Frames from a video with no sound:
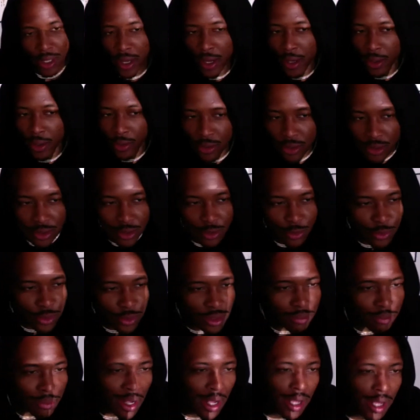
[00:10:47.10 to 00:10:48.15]
houses and
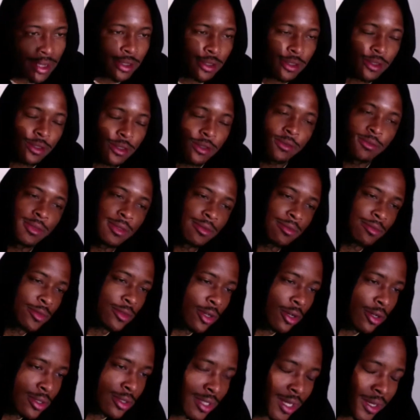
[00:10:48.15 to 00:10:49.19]
remodeling them and
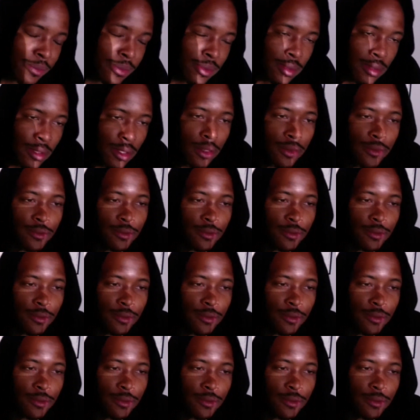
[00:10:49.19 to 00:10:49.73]
all type of stuff.